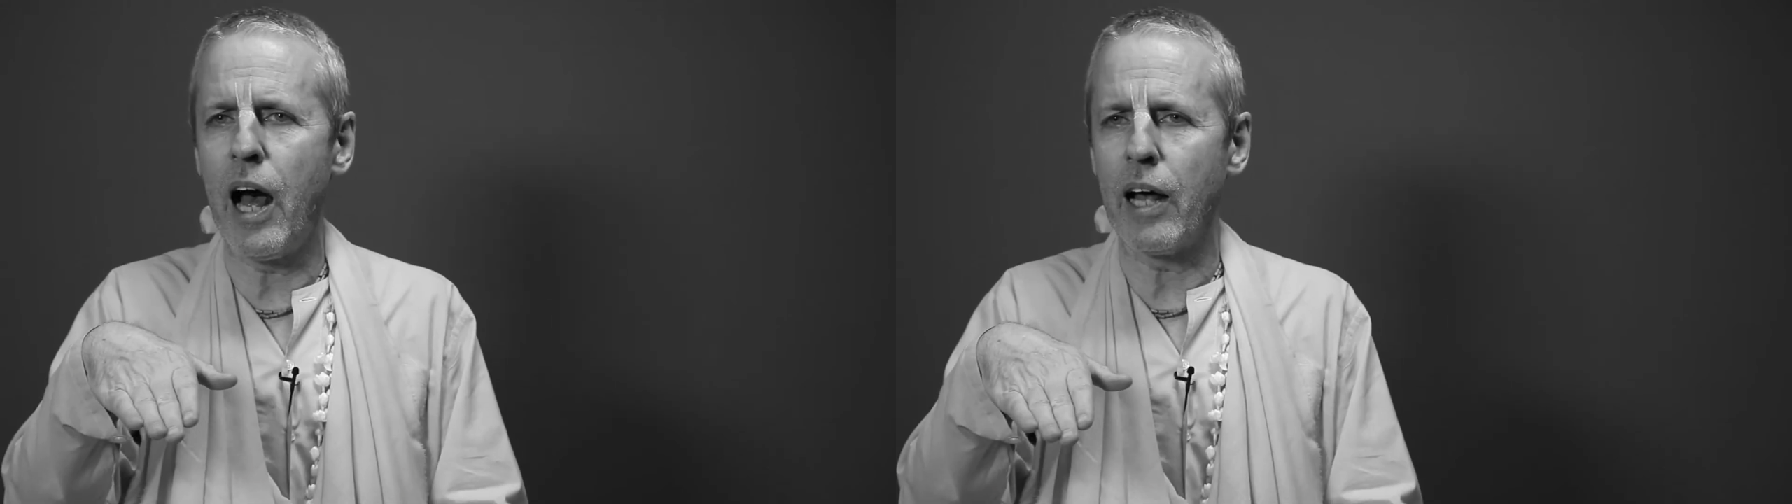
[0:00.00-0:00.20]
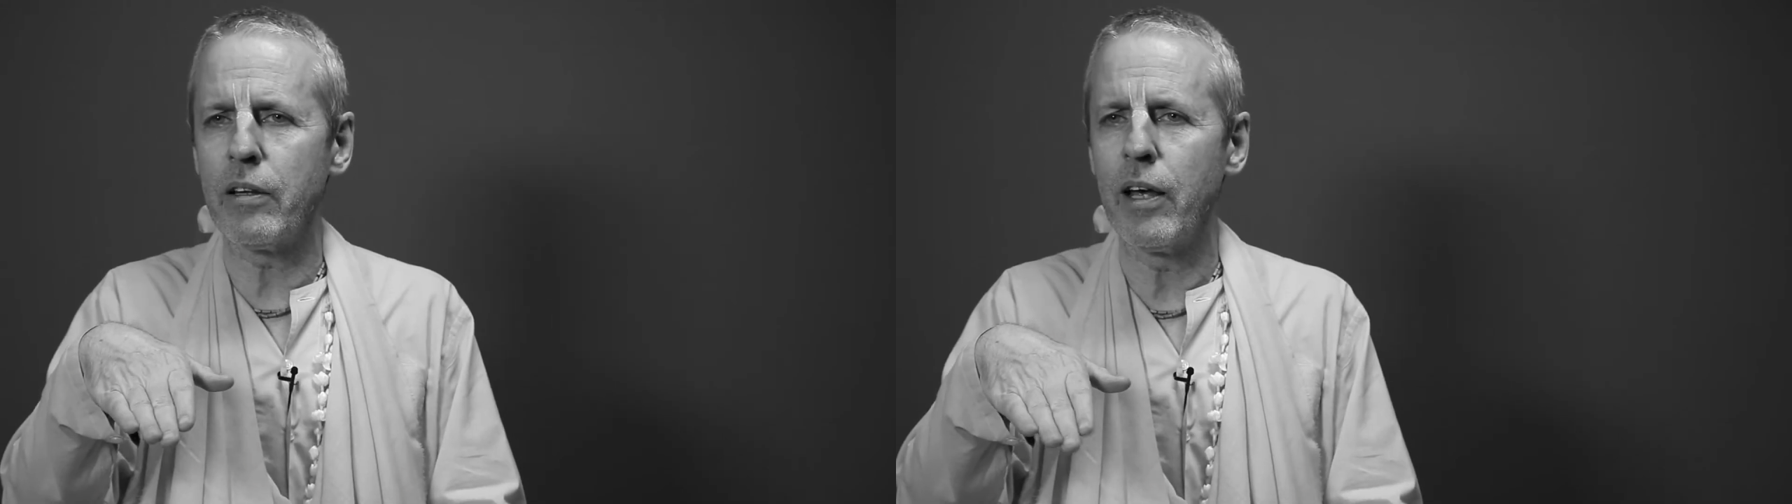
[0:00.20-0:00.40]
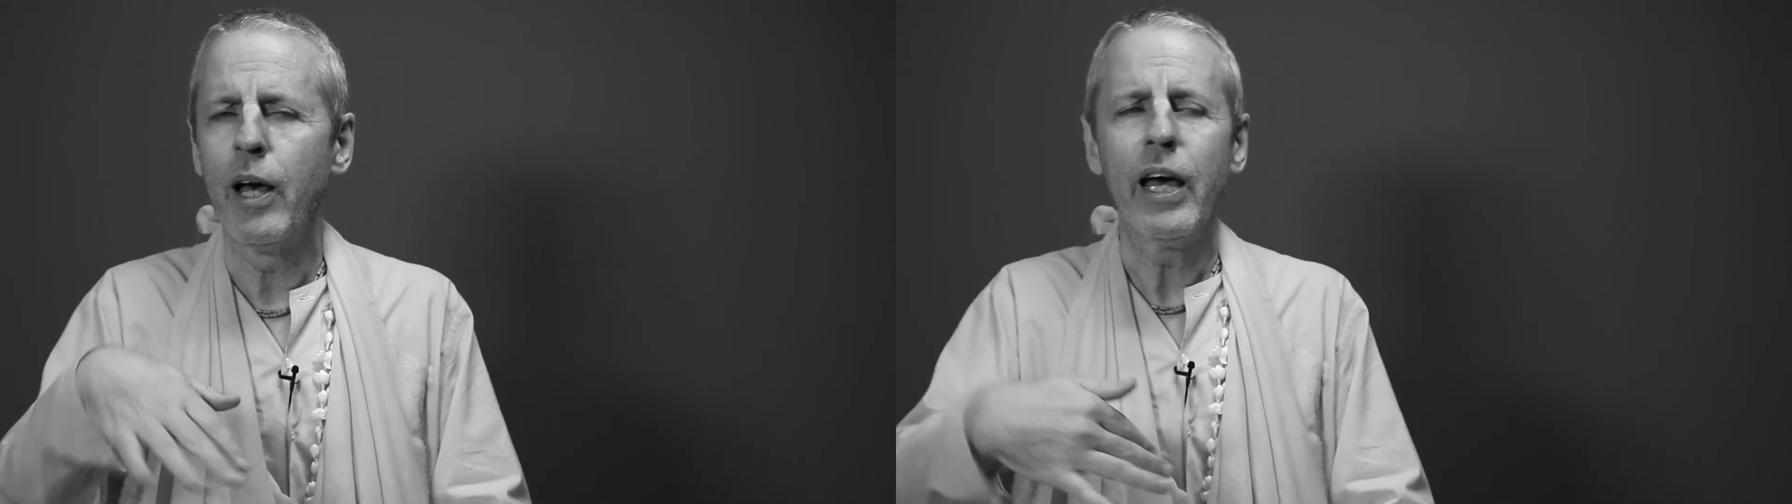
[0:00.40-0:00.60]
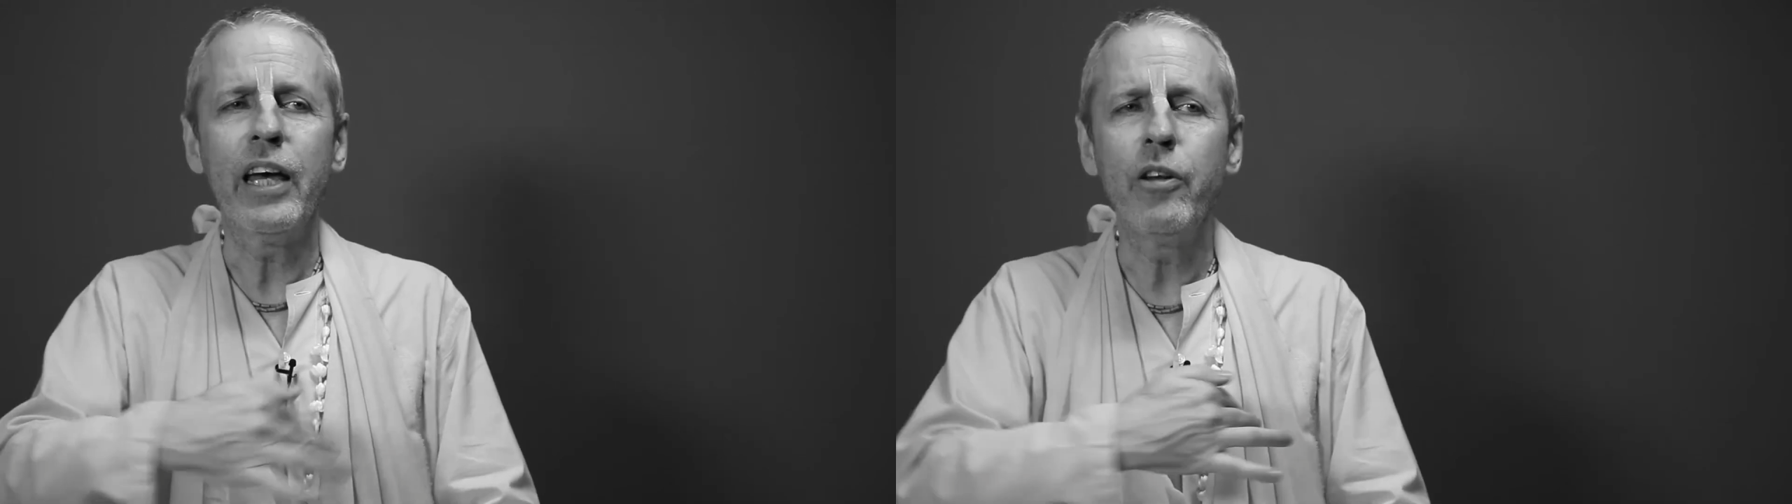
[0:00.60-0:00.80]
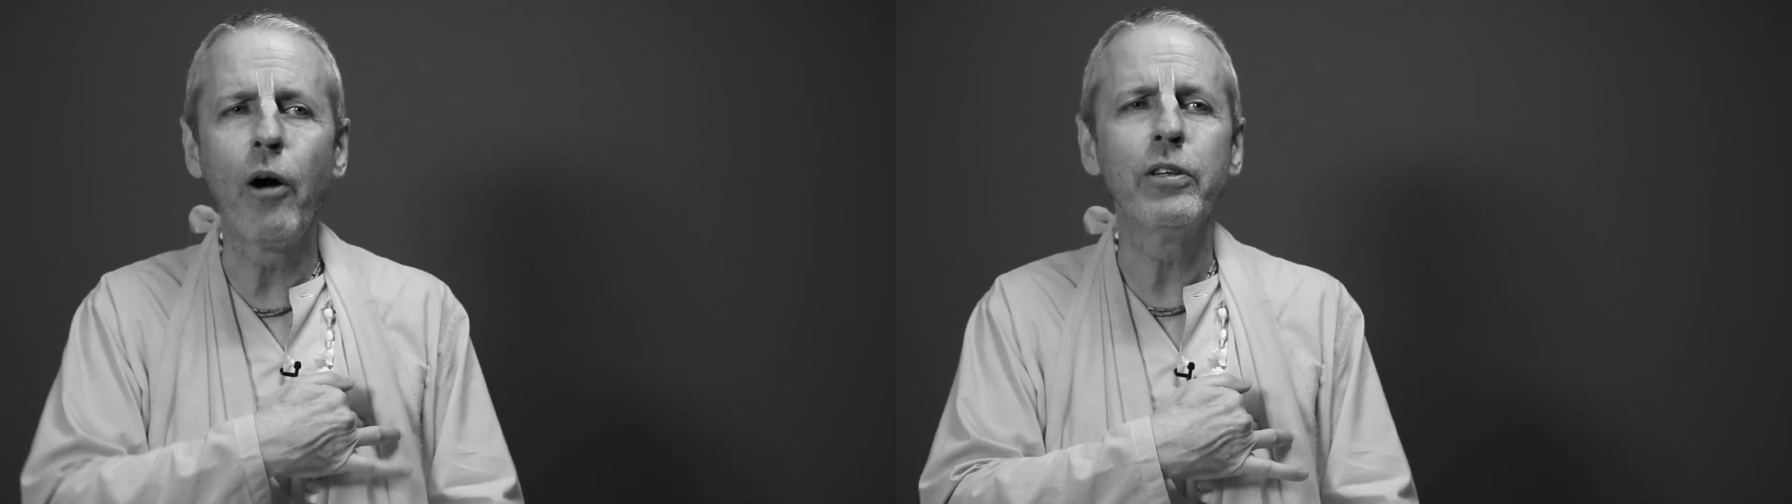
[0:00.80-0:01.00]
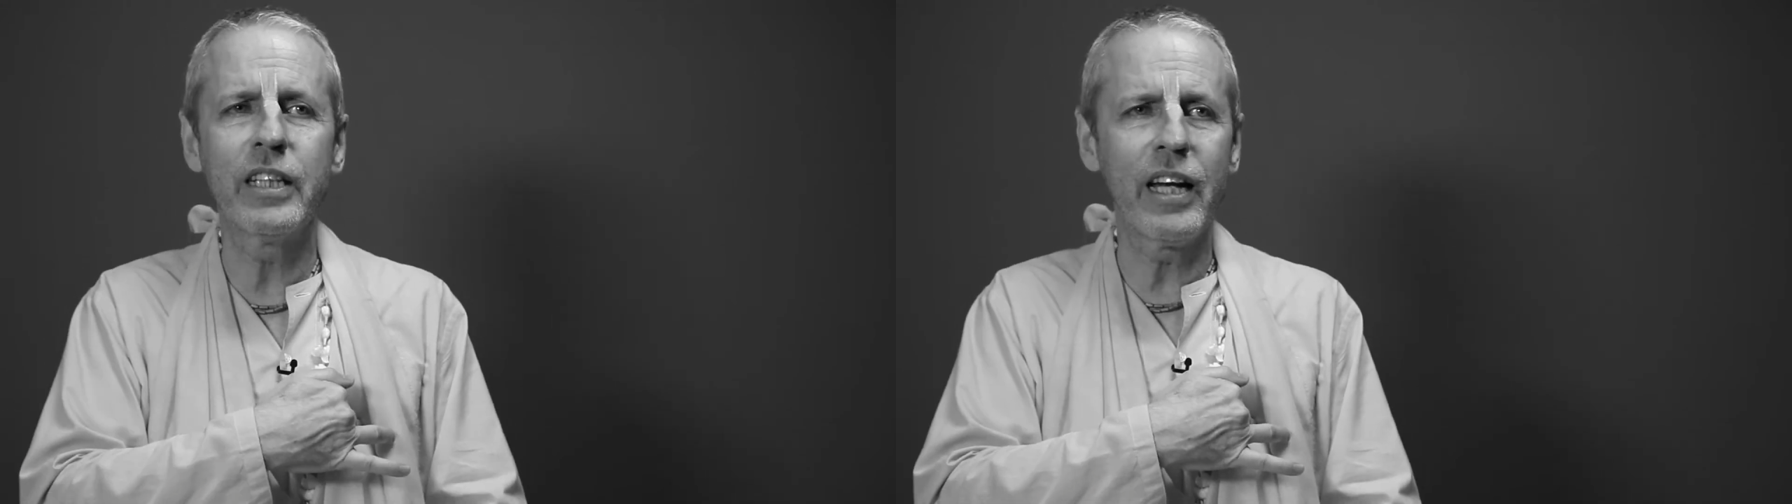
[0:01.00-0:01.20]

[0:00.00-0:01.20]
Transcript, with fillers: that. He knows